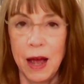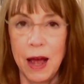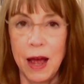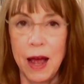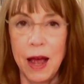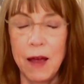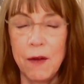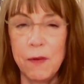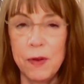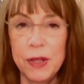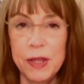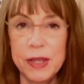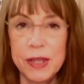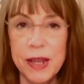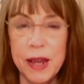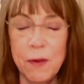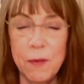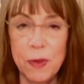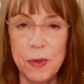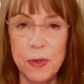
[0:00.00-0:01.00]
I would
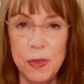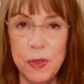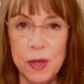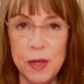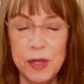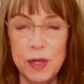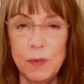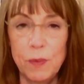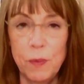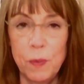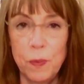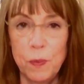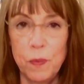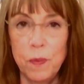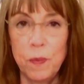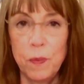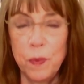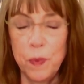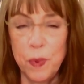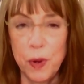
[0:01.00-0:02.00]
say with this
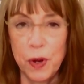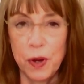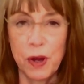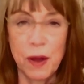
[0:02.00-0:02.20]
book,